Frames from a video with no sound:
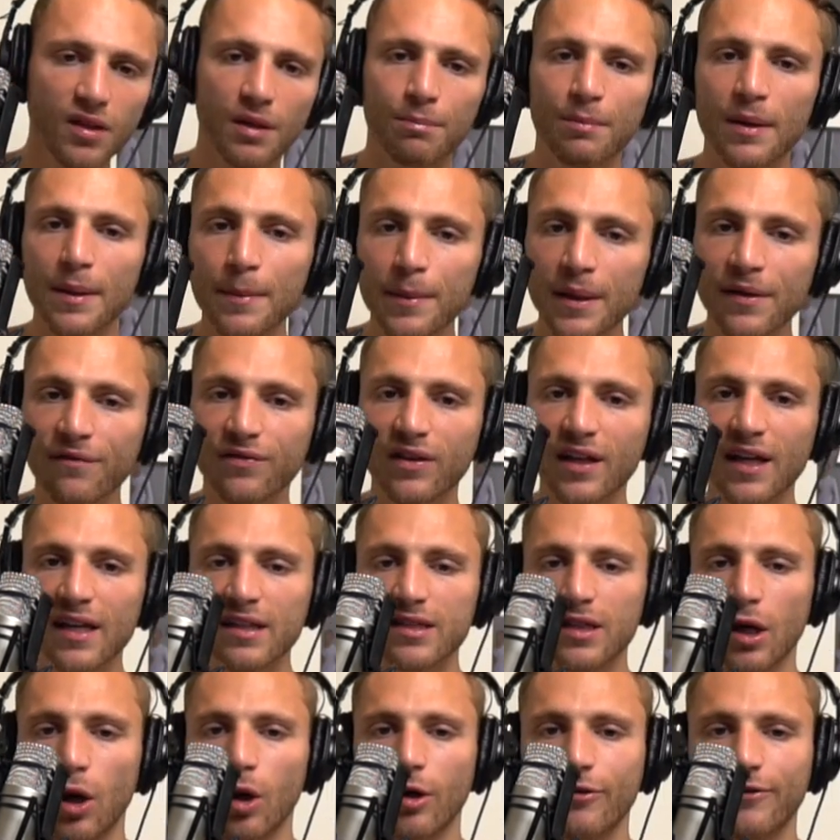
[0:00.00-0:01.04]
Maybe if there
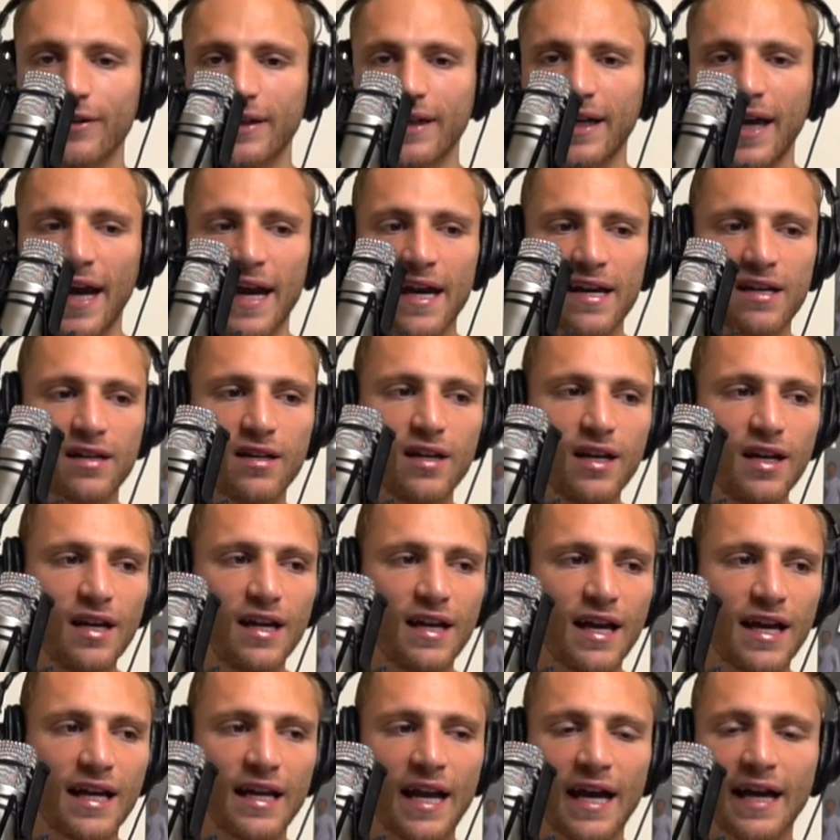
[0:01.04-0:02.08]
is a hurricane
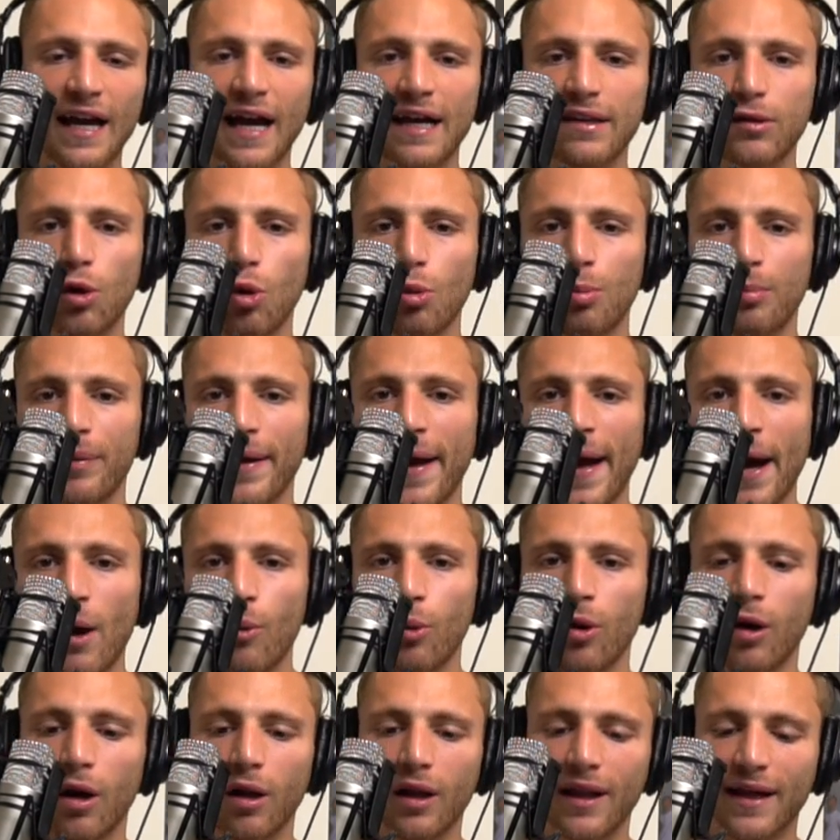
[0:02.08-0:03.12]
and I got no
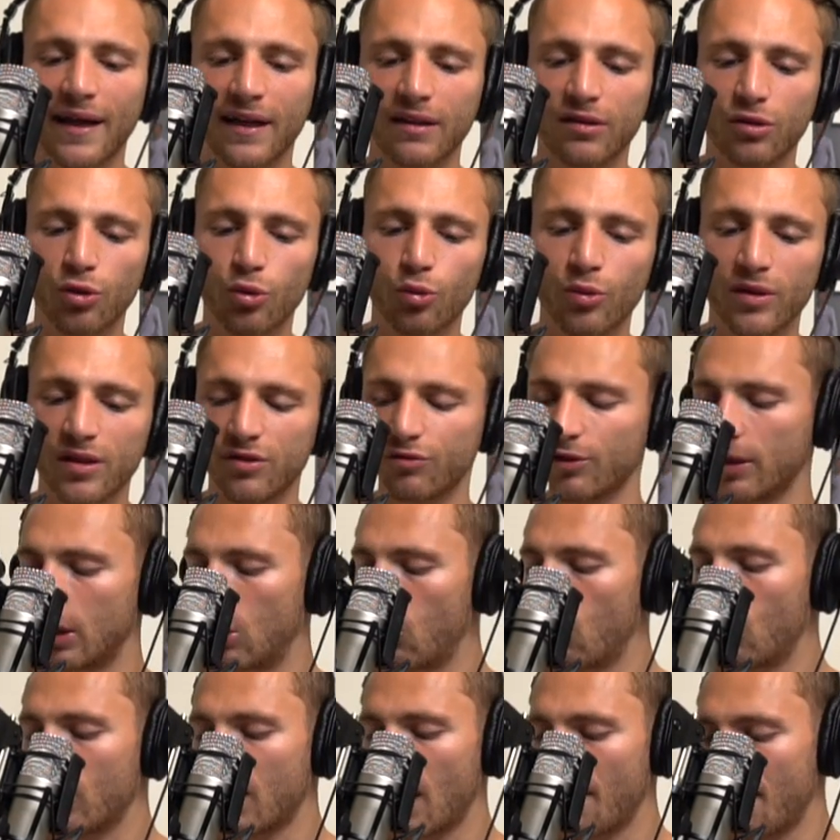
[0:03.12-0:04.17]
power, all I could do is
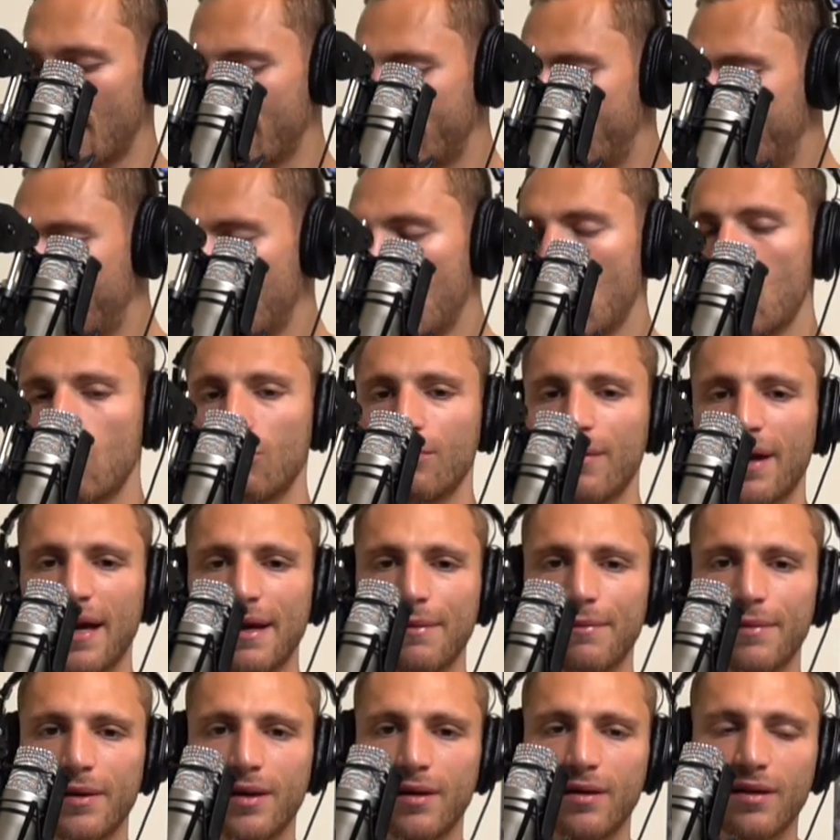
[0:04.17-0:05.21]
record on my phone,
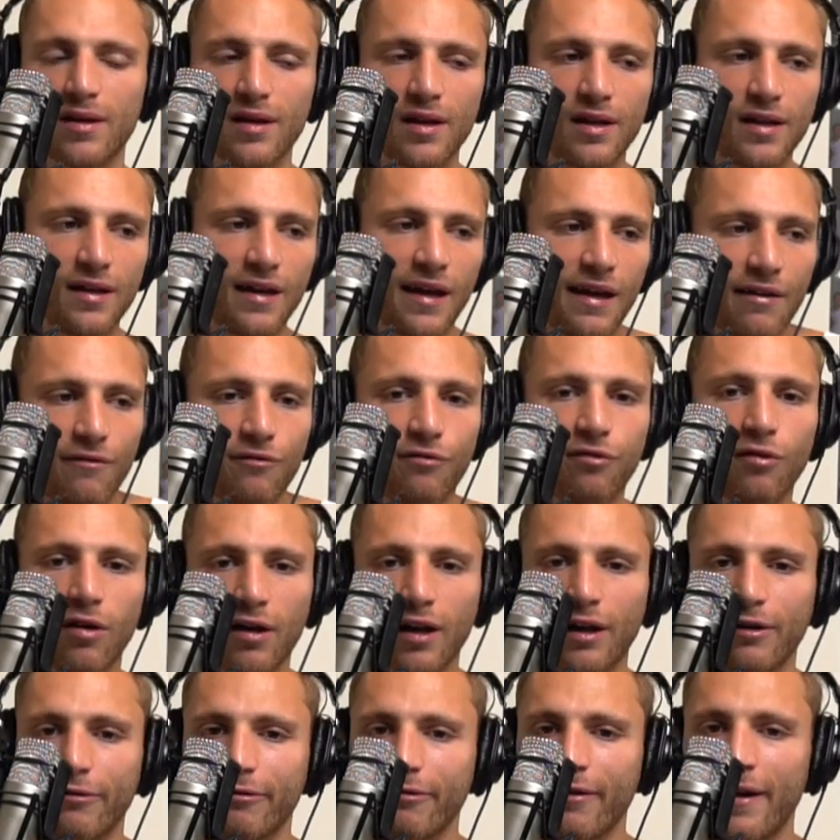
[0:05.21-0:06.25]
maybe, and
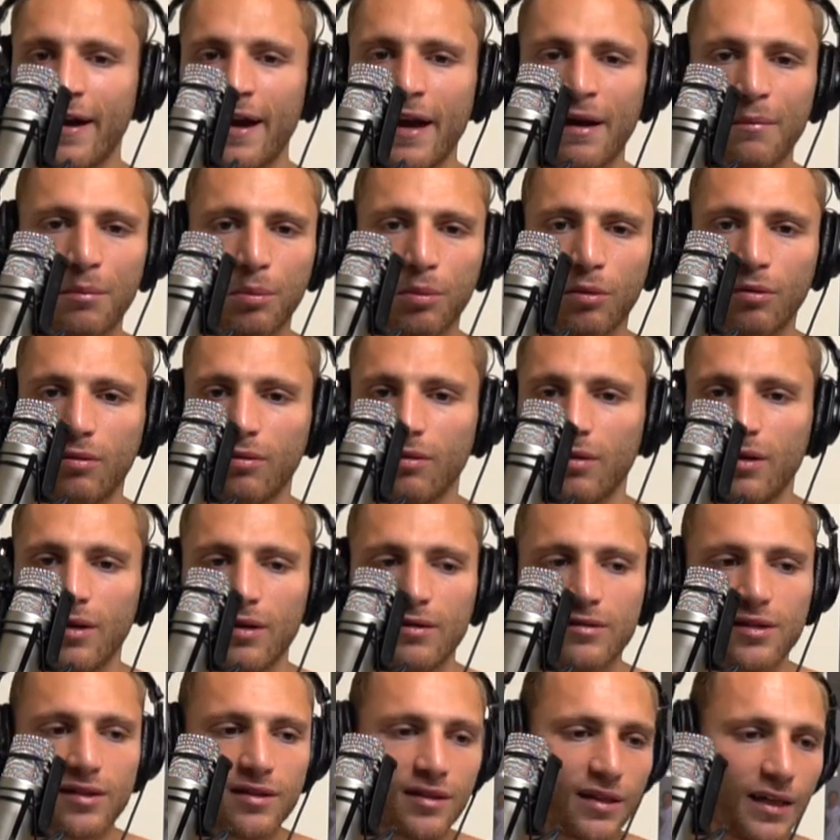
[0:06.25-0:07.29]
fucking ramble.
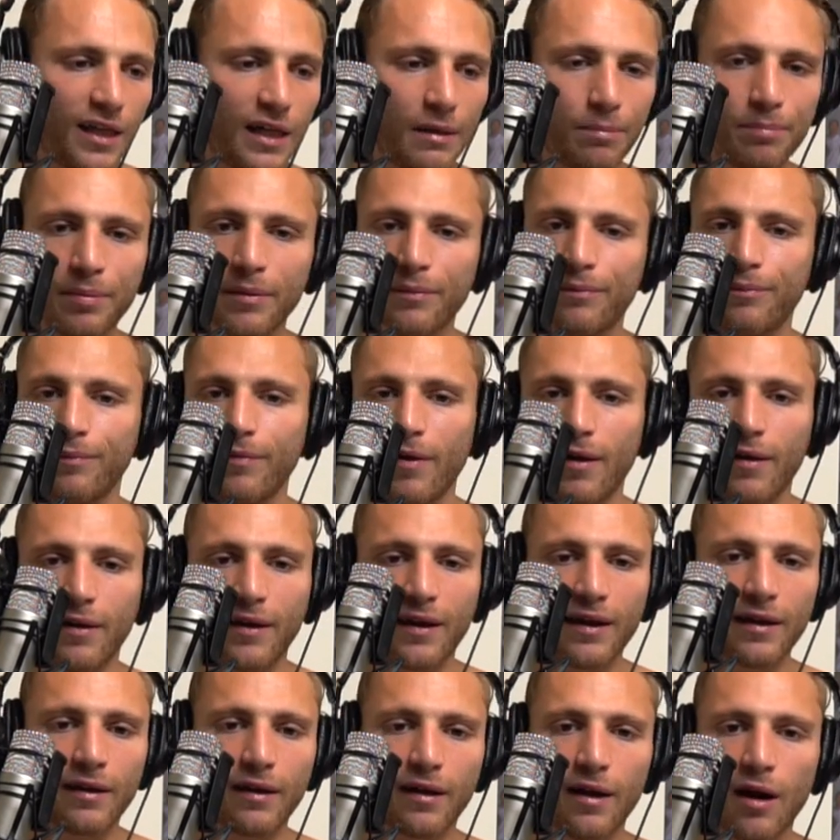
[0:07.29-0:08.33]
Just keep it
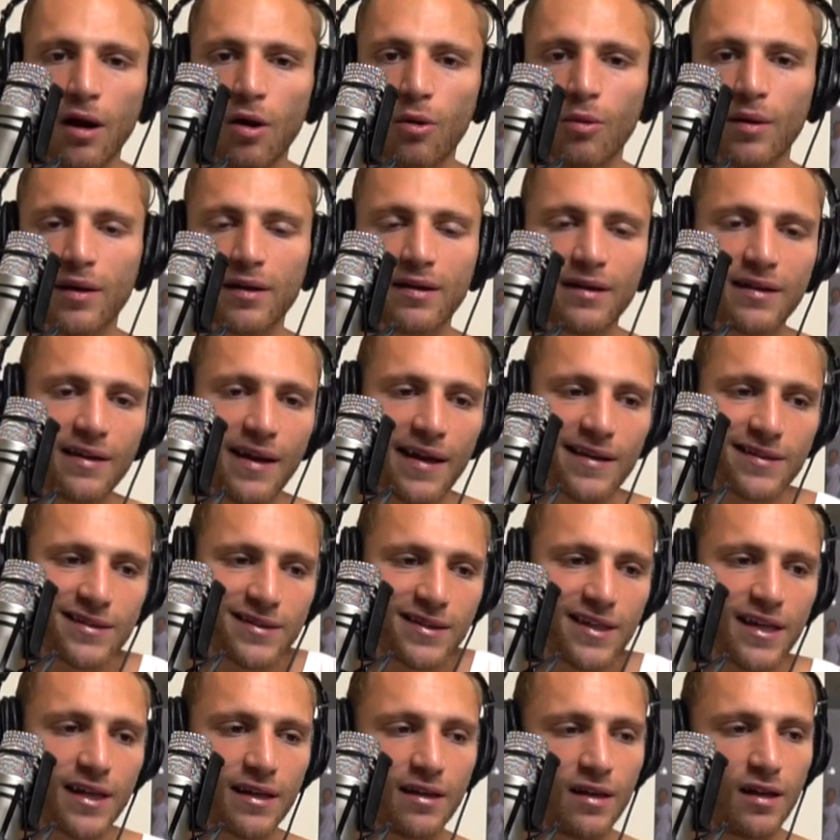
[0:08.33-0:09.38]
fucking going, and
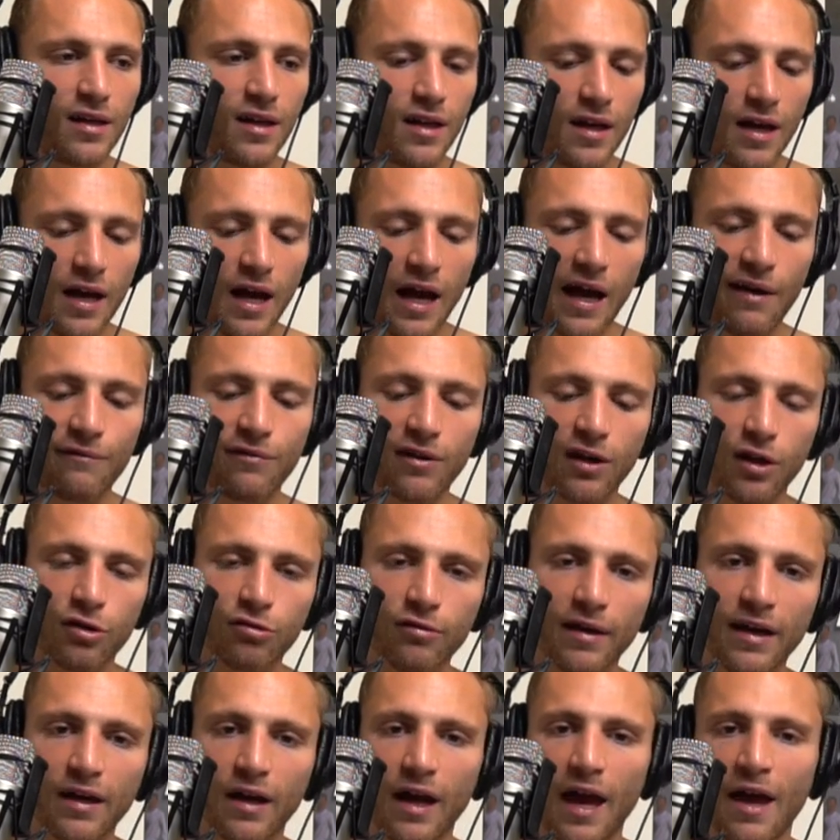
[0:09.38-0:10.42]
that's it. Have a
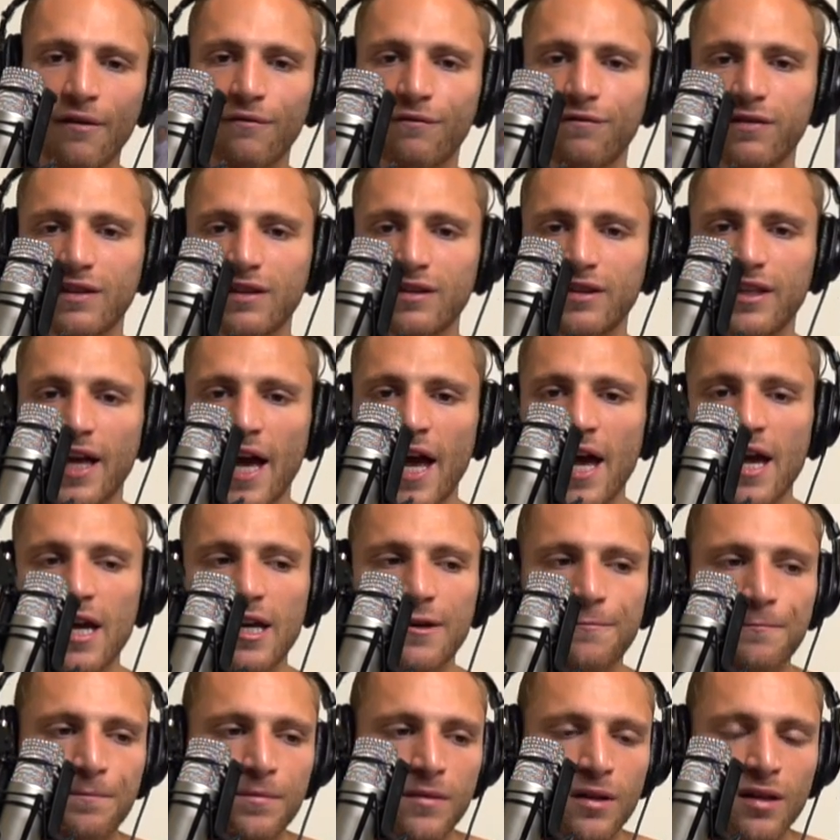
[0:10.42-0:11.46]
great effing
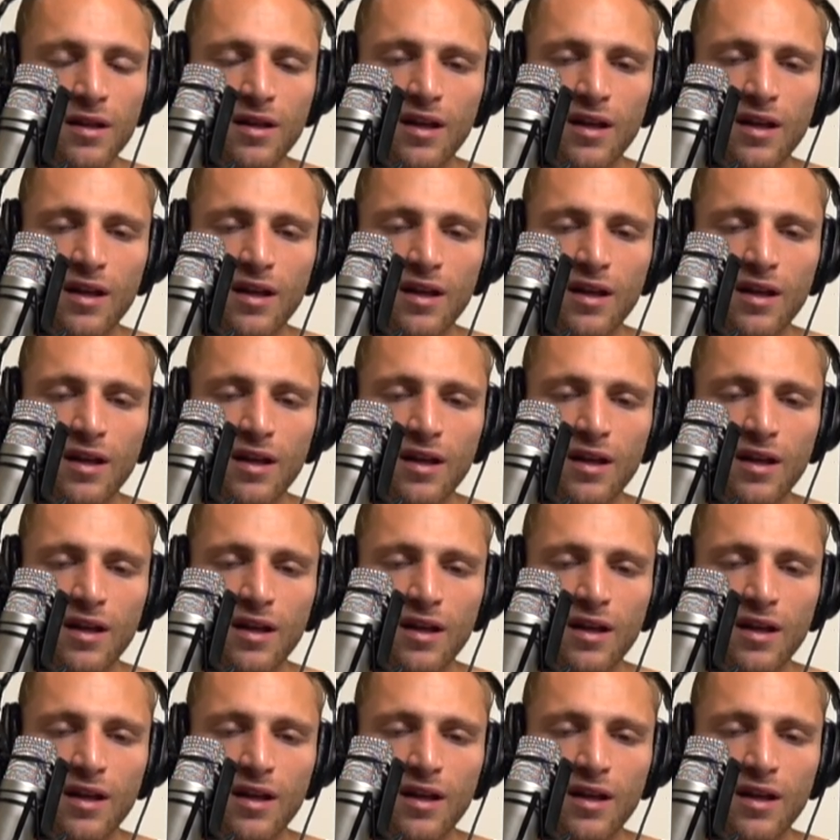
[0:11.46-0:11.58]
day.